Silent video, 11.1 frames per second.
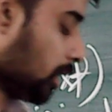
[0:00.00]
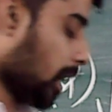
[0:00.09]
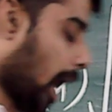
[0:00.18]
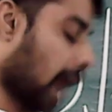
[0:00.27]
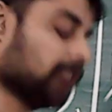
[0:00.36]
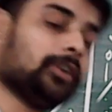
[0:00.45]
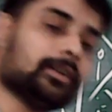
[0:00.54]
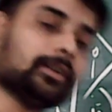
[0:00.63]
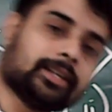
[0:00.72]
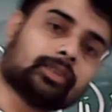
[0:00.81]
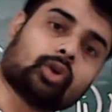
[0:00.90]
At first
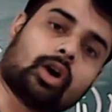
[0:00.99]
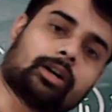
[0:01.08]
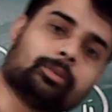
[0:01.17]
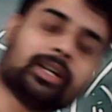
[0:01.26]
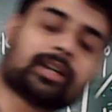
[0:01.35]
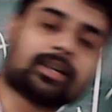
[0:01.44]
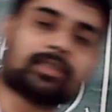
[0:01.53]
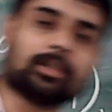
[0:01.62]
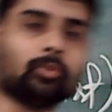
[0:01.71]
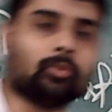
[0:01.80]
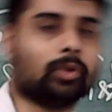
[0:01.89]
they thought Mir
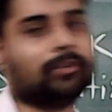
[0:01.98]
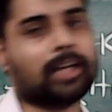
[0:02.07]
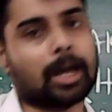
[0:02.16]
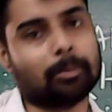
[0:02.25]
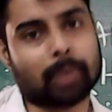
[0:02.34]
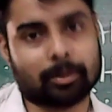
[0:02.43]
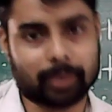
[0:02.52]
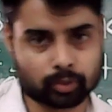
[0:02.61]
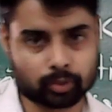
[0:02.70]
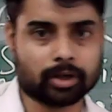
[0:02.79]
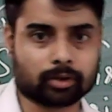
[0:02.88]
Qasim will be a puppet
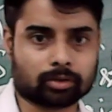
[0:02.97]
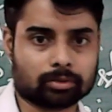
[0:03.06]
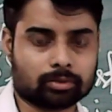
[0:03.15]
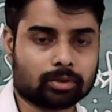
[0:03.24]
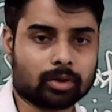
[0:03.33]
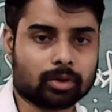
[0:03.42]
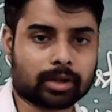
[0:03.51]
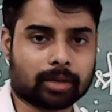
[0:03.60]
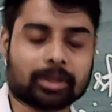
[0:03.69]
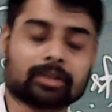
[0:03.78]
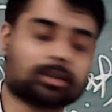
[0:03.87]
ruler, okay,
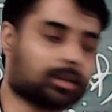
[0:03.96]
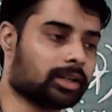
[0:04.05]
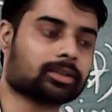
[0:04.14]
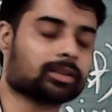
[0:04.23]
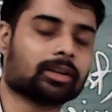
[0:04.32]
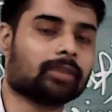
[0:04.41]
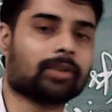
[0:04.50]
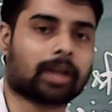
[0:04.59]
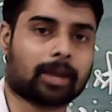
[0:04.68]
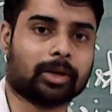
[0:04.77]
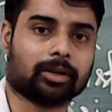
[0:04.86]
but it never
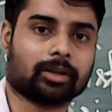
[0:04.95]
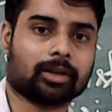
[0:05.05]
happened.